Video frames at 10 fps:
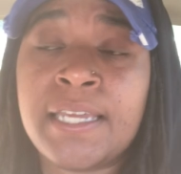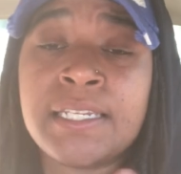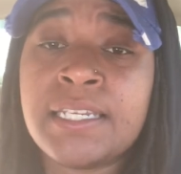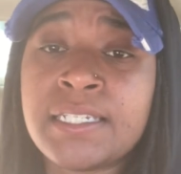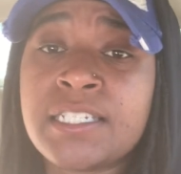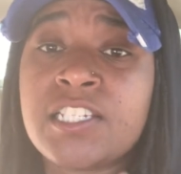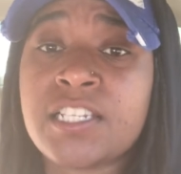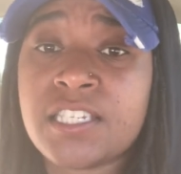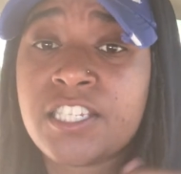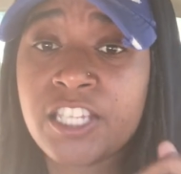they need to
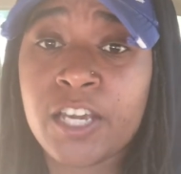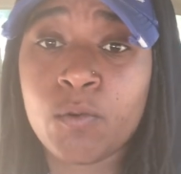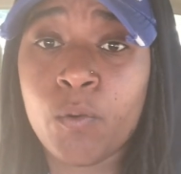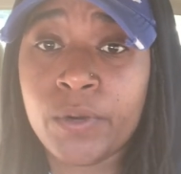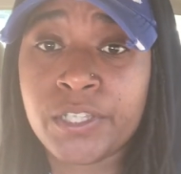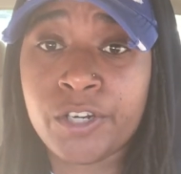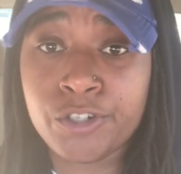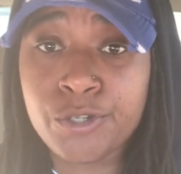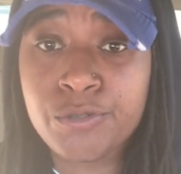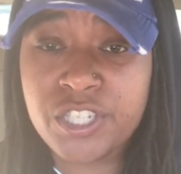just stick with what they're
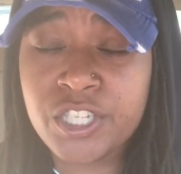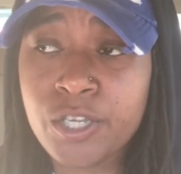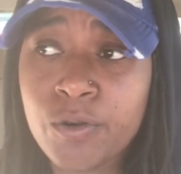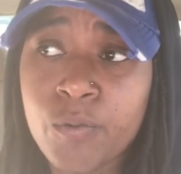used to,